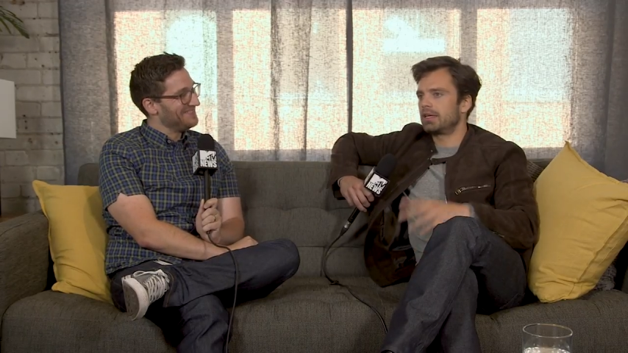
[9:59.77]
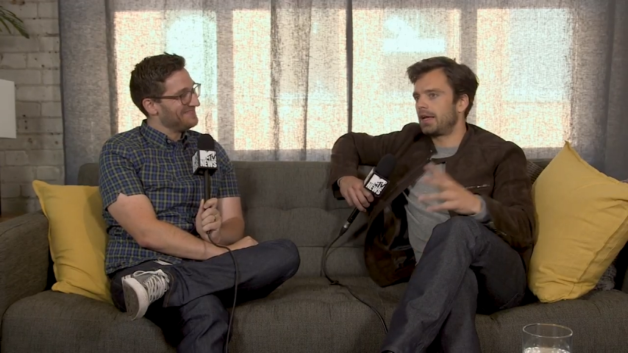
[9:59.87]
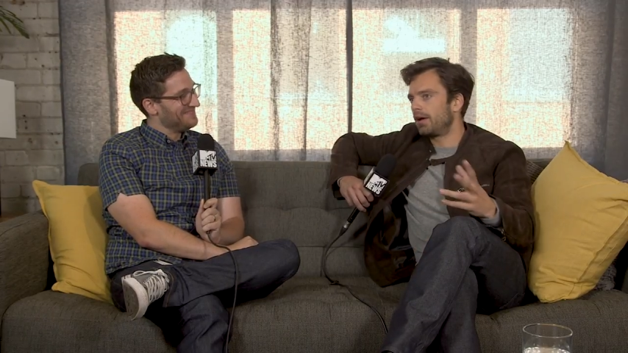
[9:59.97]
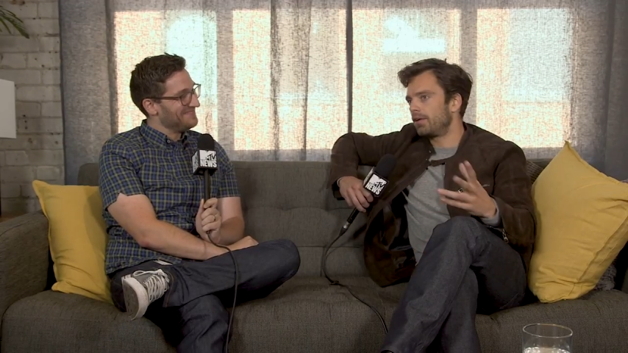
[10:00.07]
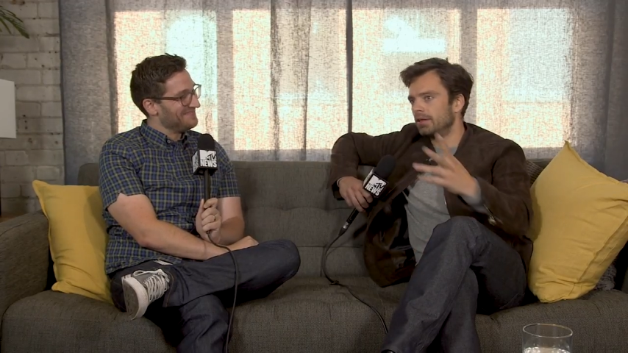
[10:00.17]
Speaker 1: like
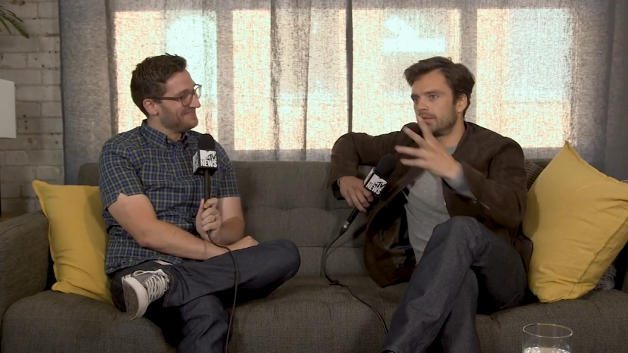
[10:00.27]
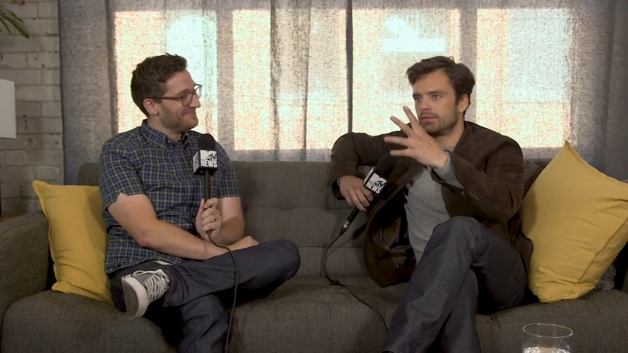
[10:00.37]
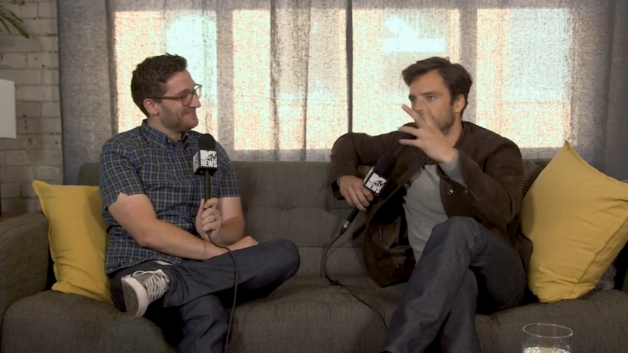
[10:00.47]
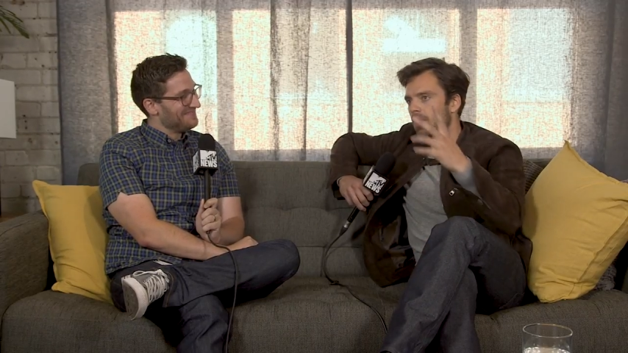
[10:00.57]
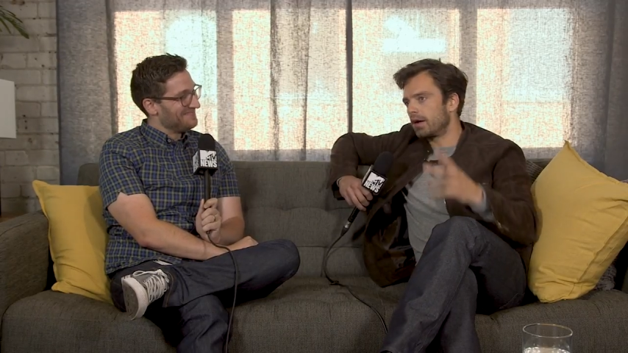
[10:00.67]

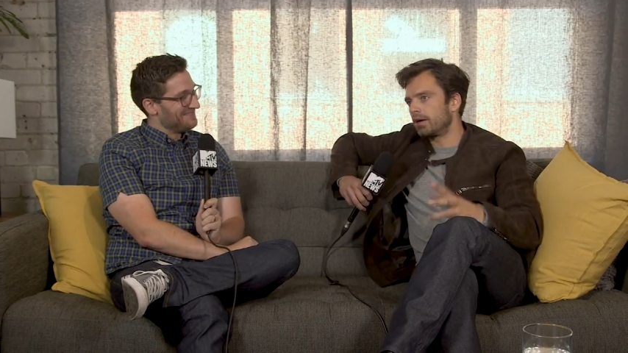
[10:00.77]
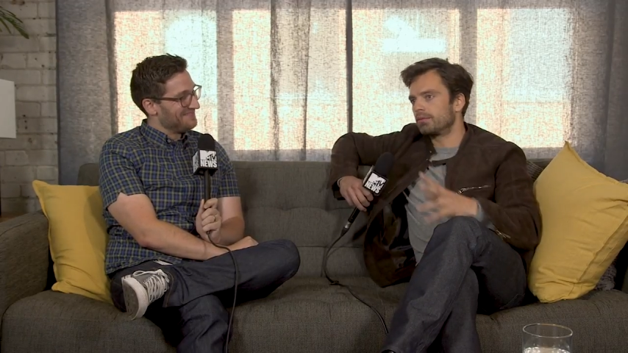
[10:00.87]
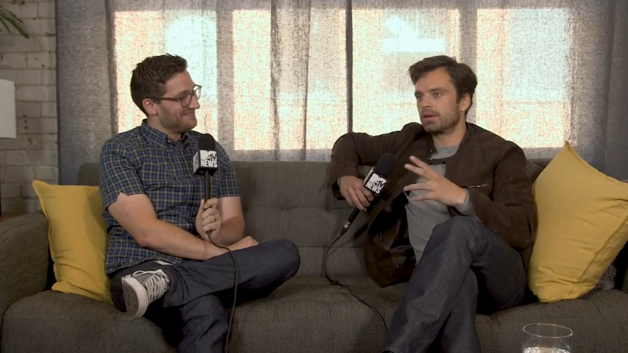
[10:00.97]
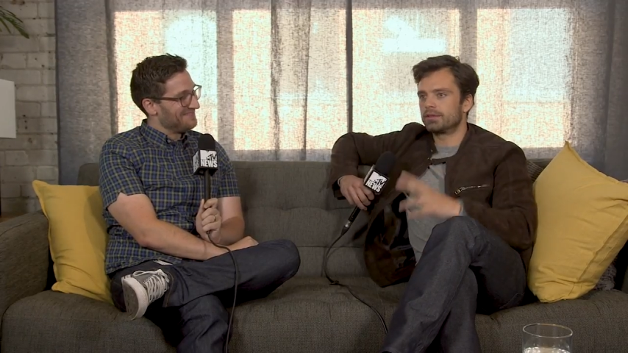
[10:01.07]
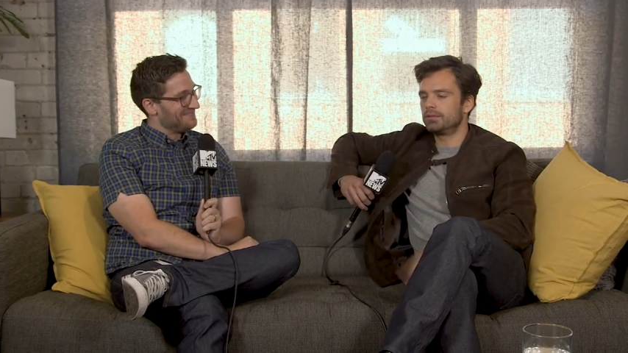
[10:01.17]
carrying
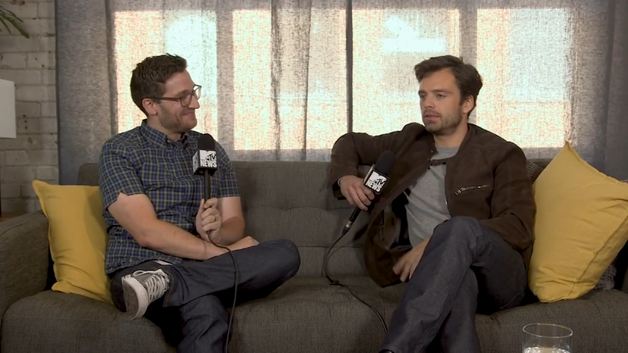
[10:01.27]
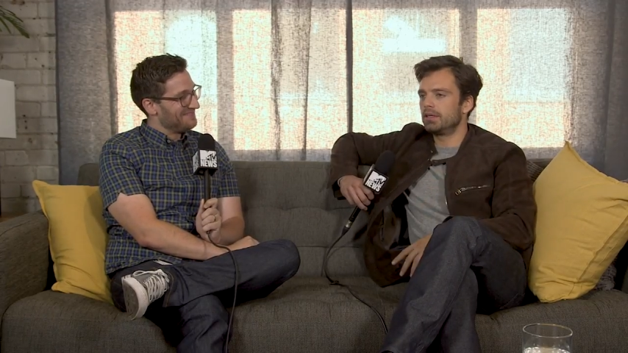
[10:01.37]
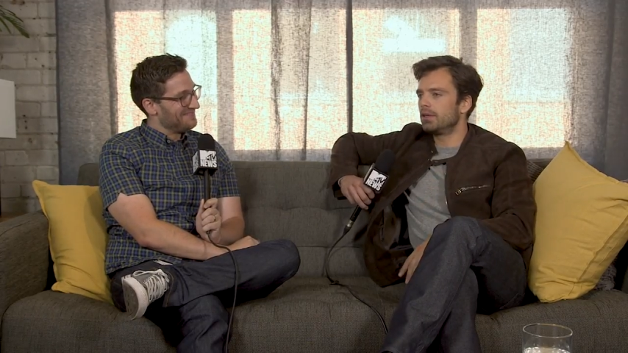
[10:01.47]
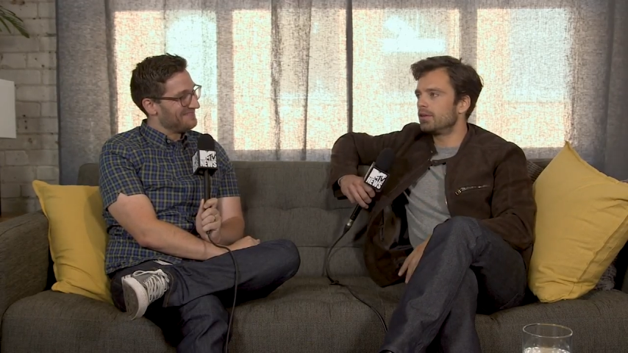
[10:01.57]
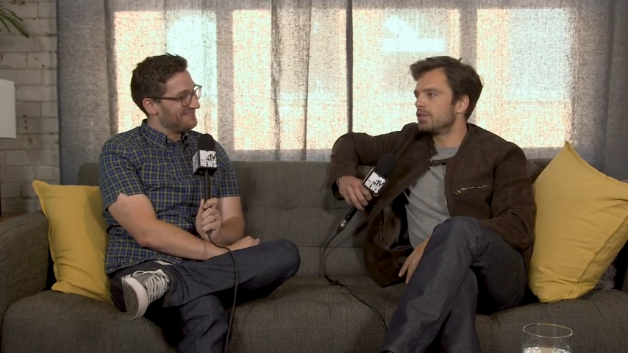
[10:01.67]
Rocket Raccoon.
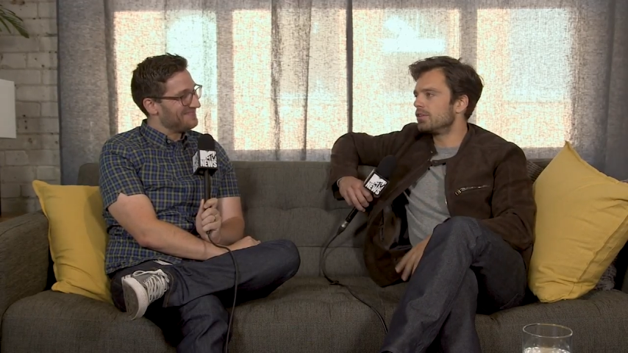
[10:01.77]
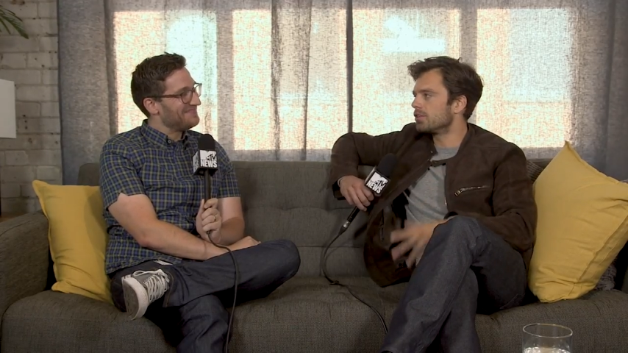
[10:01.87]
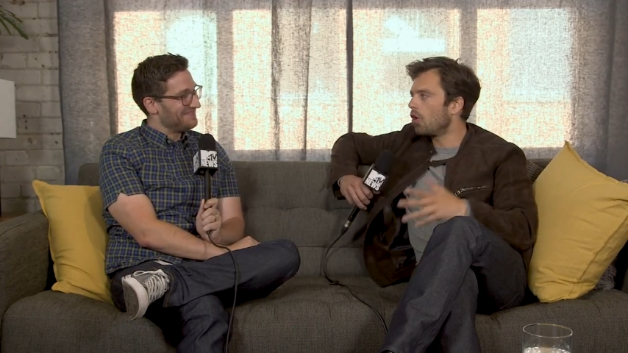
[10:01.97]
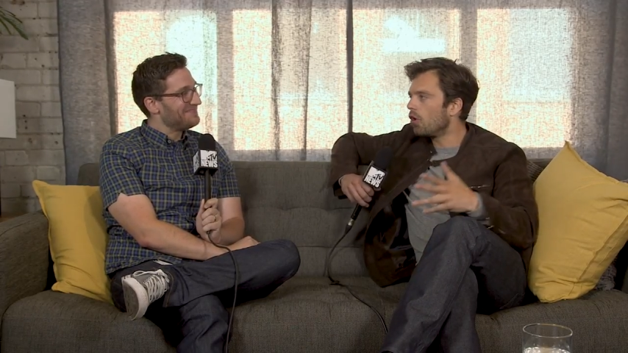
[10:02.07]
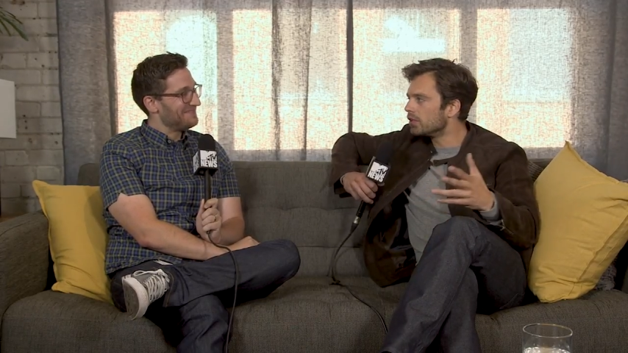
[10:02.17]
It, it's
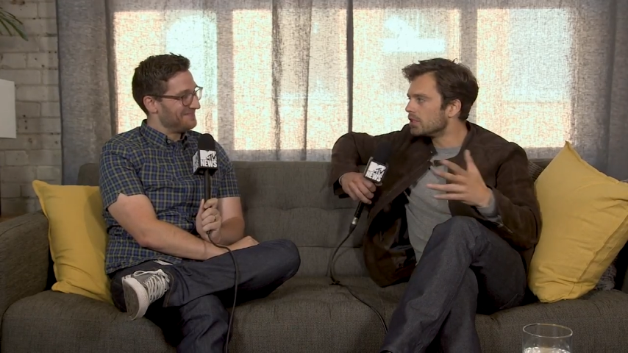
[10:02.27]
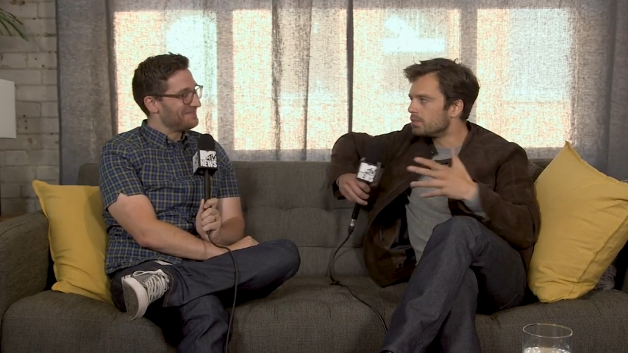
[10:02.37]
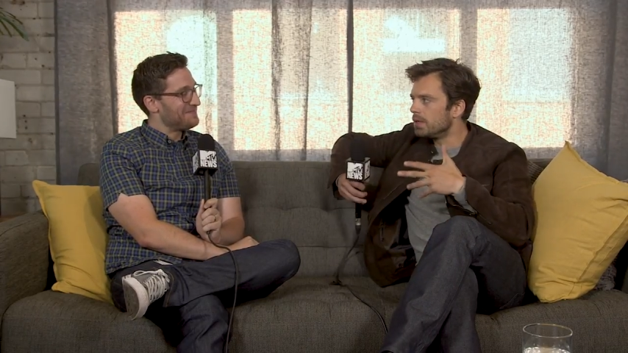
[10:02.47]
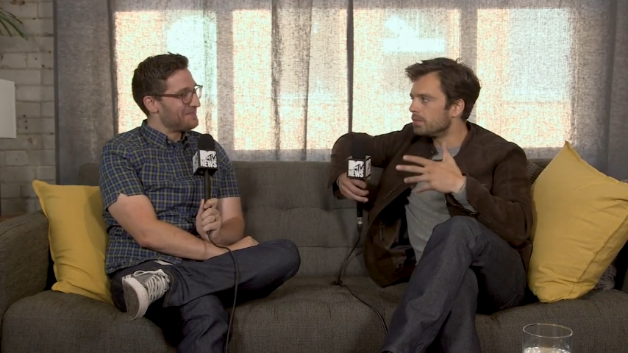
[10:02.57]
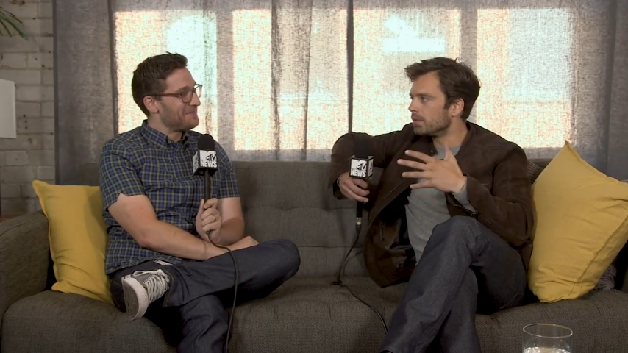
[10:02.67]
just all
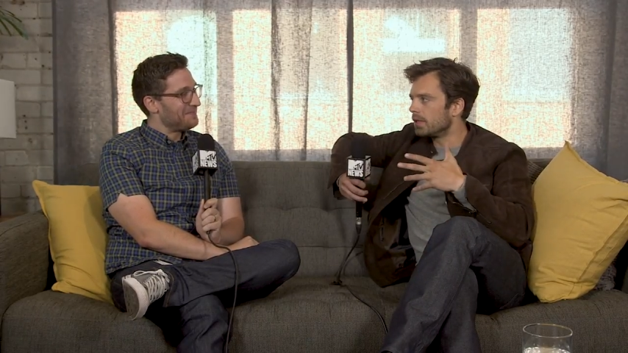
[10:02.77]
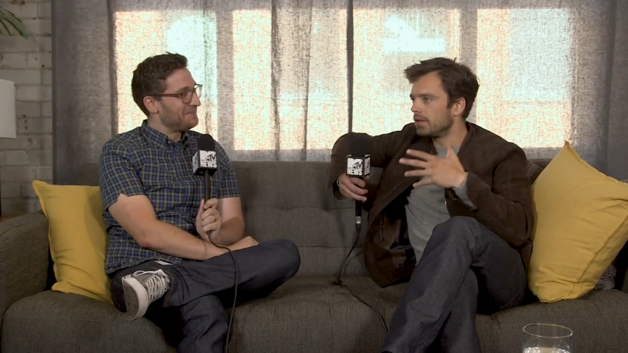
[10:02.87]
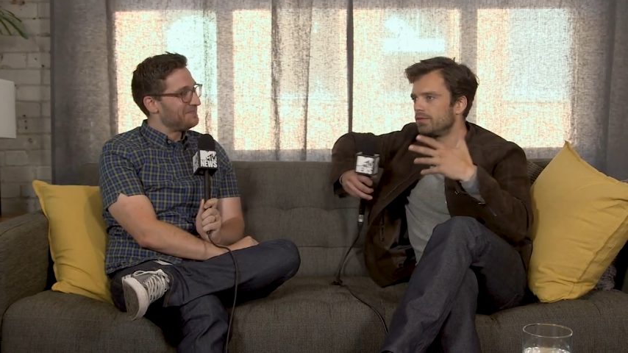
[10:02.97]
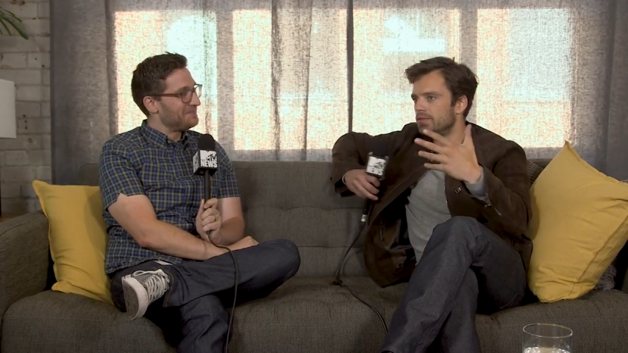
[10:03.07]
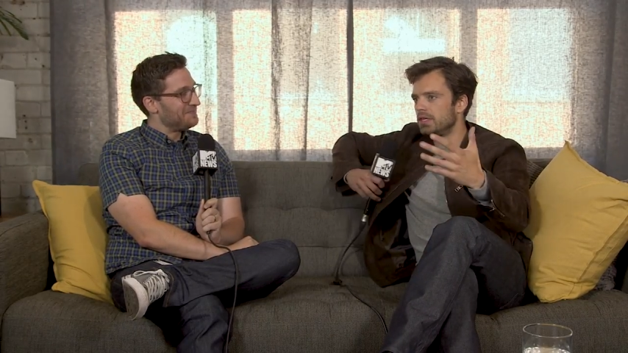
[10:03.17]
these people that you've